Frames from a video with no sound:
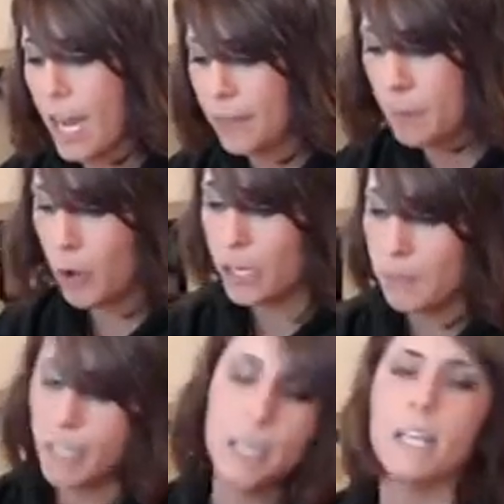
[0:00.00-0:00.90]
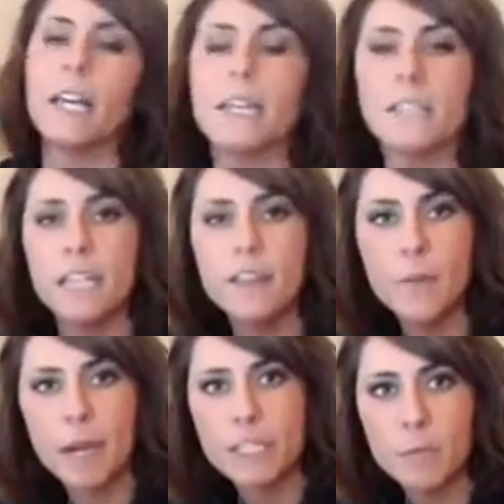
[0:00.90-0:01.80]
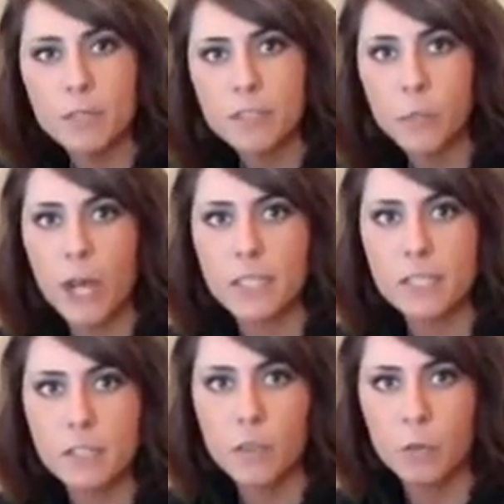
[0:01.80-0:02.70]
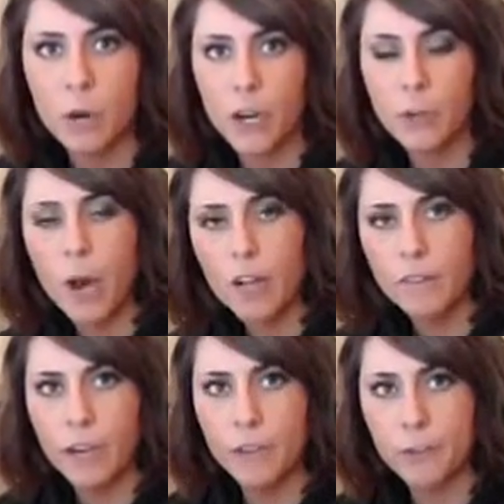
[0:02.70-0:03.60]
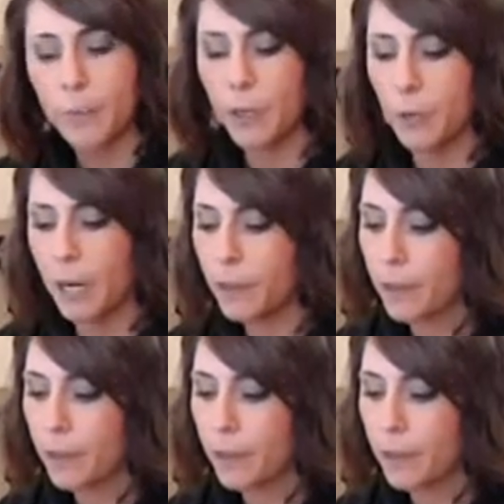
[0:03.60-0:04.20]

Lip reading: And the morning meeting is in the basement of SWES, where you all are very familiar with.